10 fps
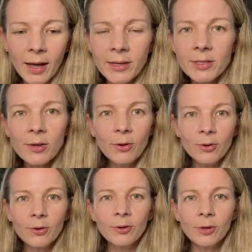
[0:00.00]

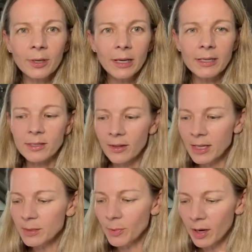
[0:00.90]
So yeah, so
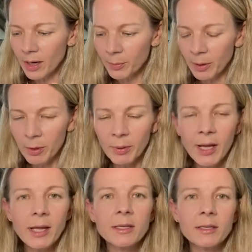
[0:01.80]
that's my upcoming plans,